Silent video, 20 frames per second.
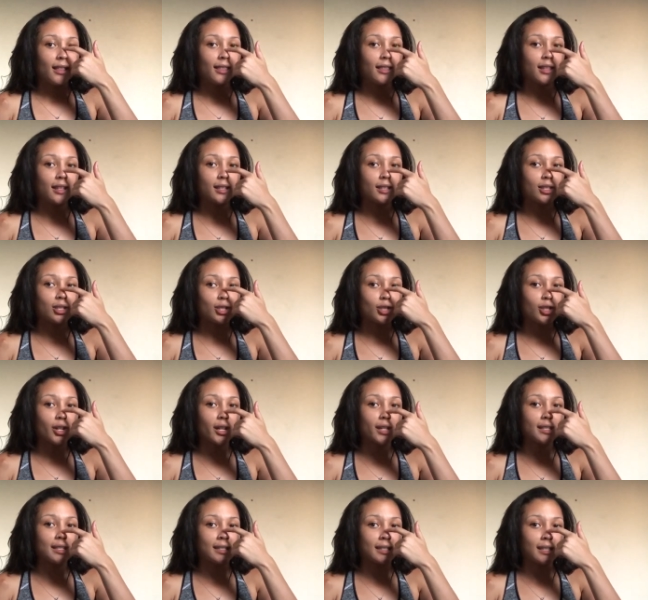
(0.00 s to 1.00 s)
these
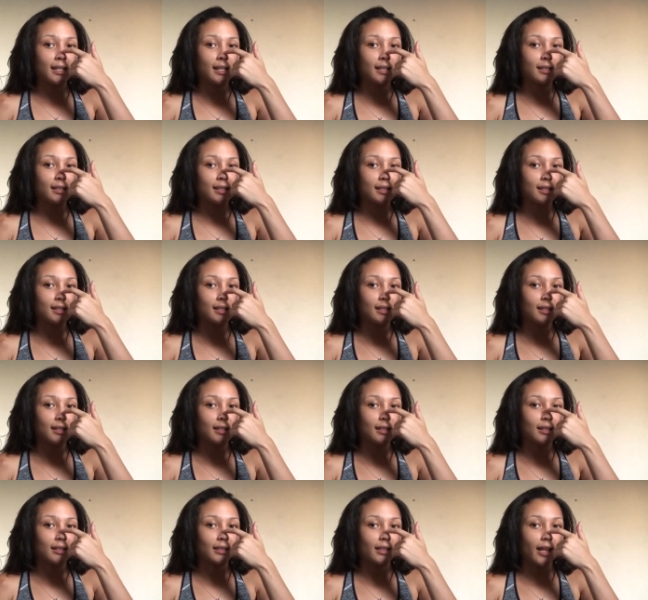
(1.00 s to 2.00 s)
stress zits
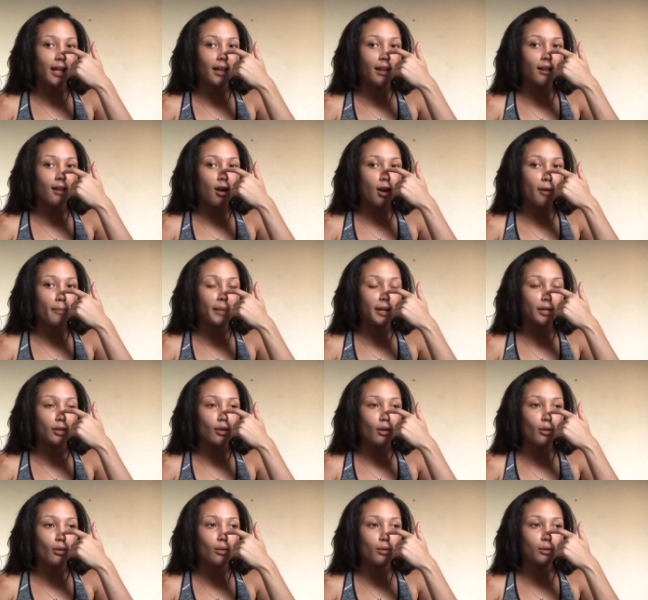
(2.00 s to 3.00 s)
like on my
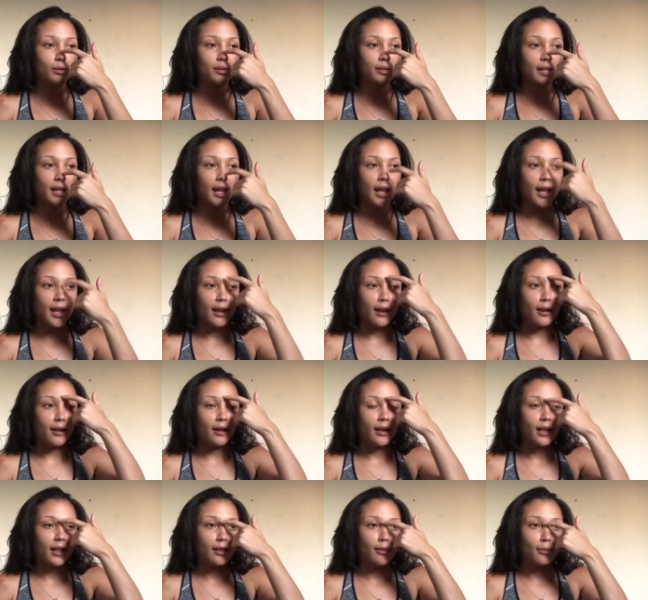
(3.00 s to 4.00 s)
nose
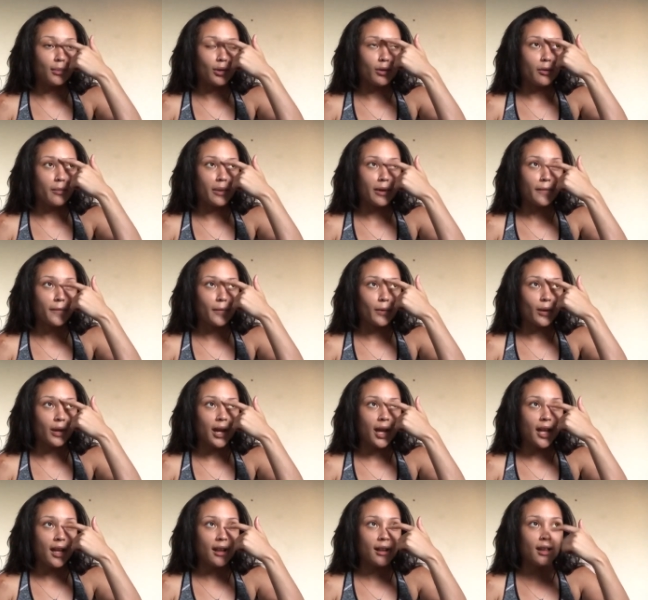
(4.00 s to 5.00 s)
and in the middle of my
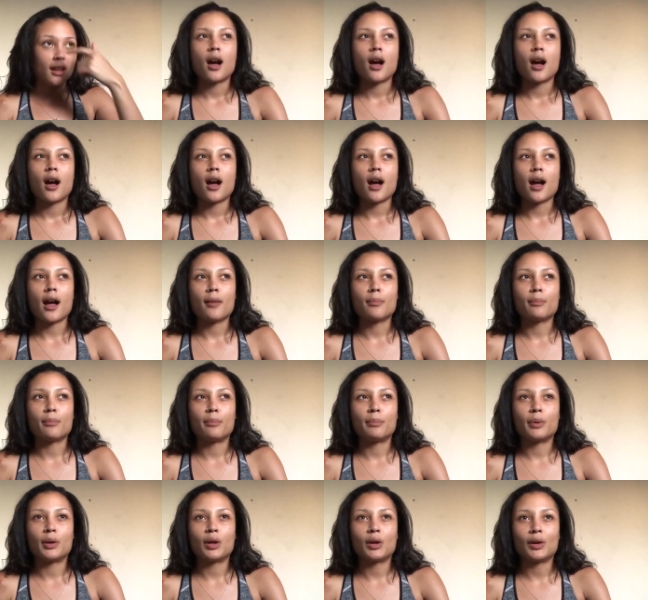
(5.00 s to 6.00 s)
forehead. I
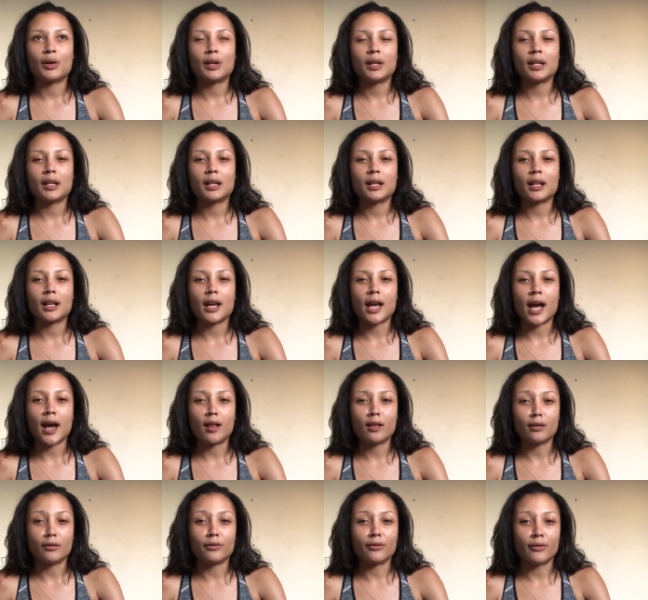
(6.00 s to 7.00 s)
put
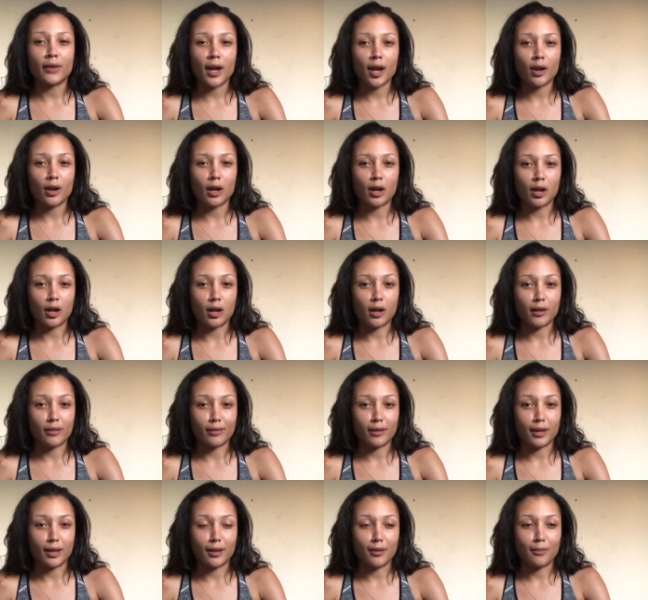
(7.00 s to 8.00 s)
aloe vera on
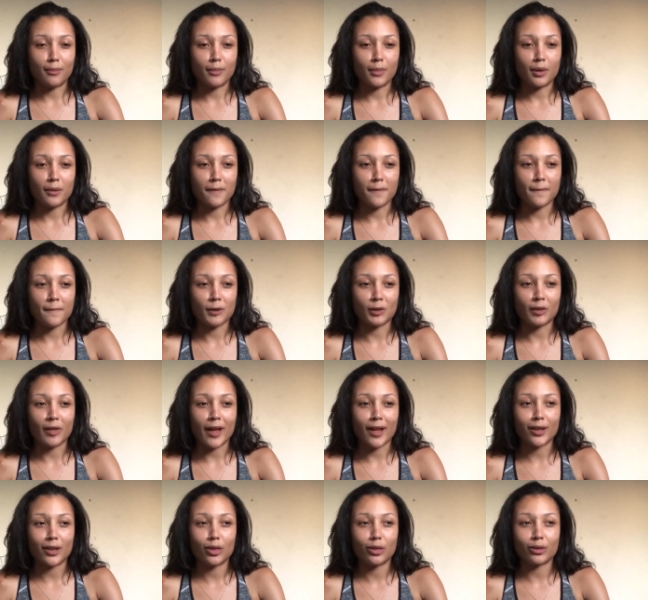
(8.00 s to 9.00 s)
them for
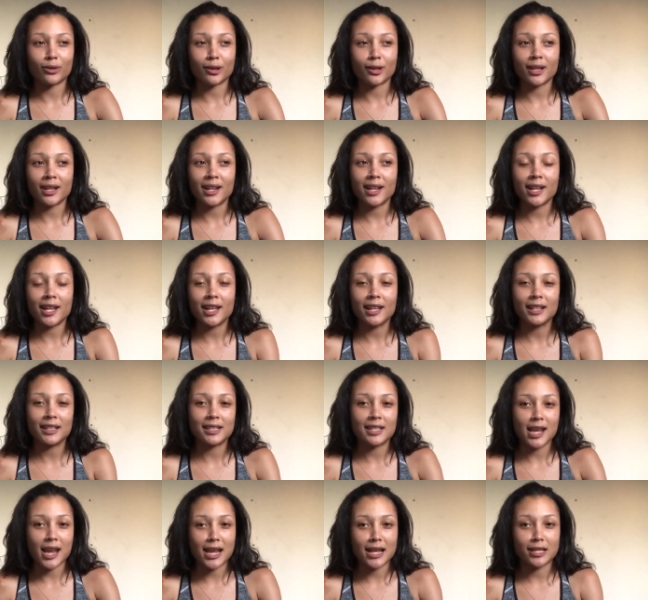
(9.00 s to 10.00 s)
like three
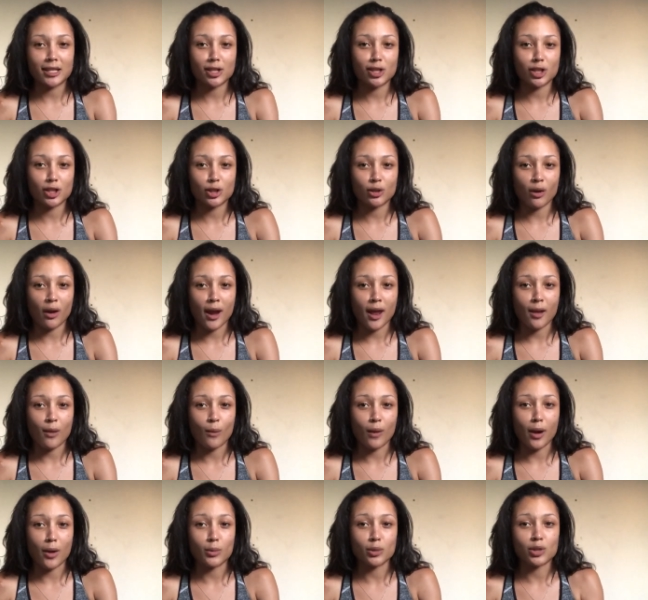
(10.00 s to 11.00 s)
days straight
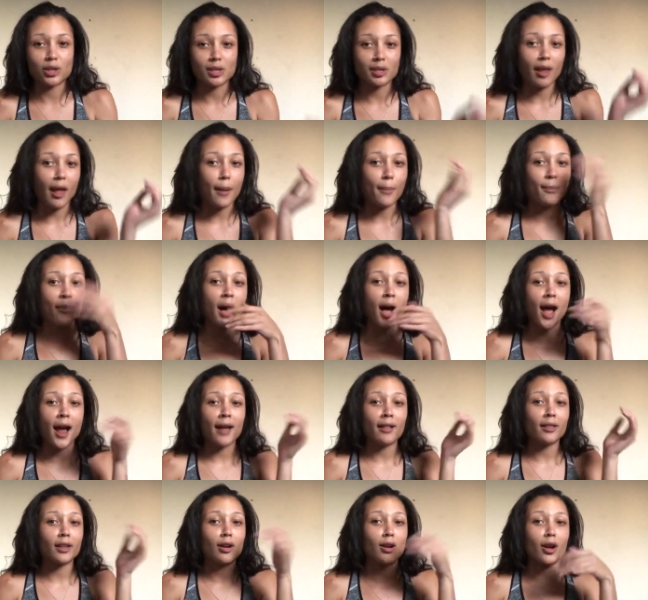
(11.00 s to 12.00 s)
where I was just like
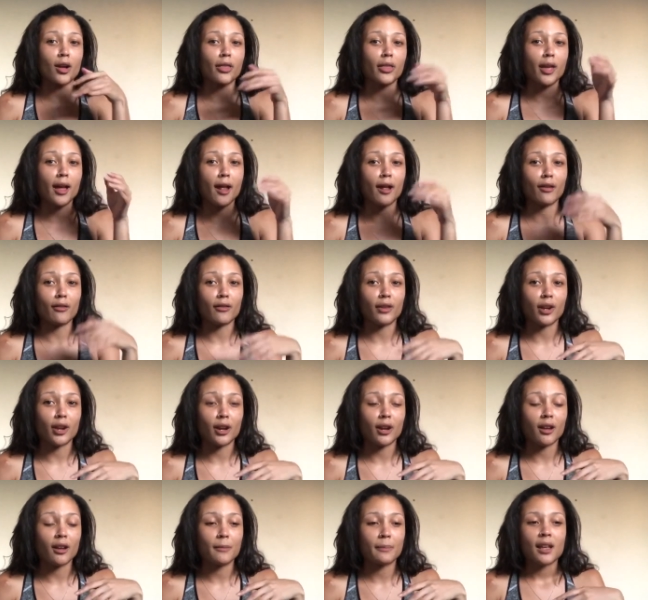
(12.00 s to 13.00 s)
piling on the aloe
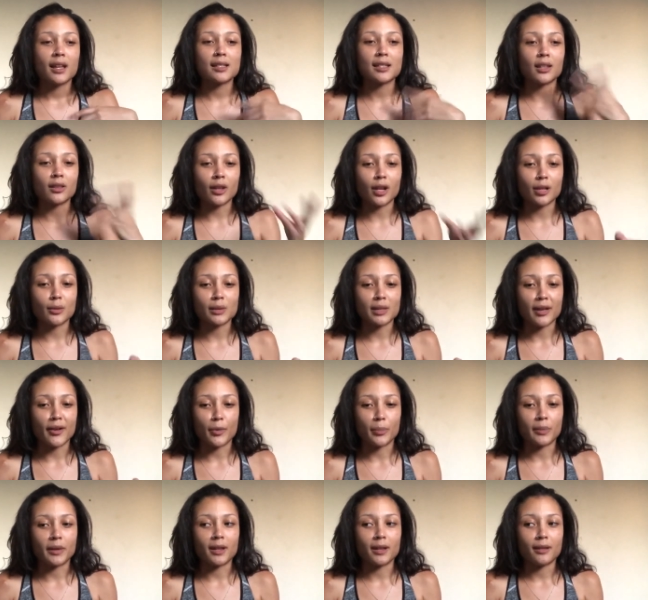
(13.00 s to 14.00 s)
vera because I thought it was
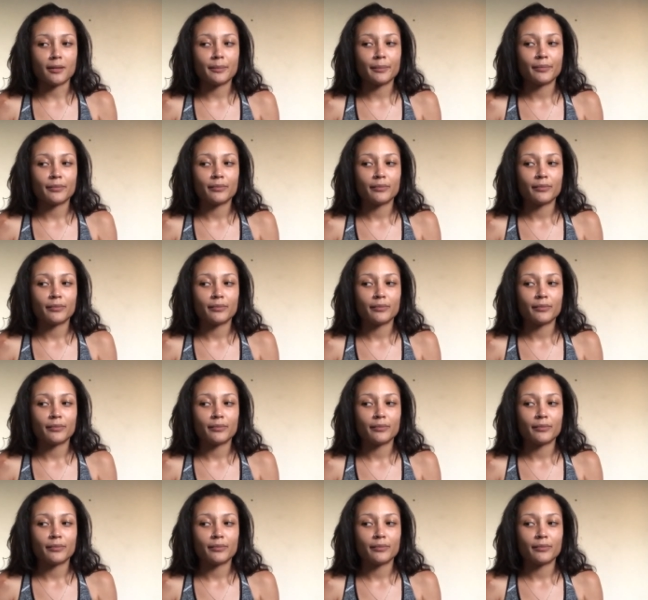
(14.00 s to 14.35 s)
helping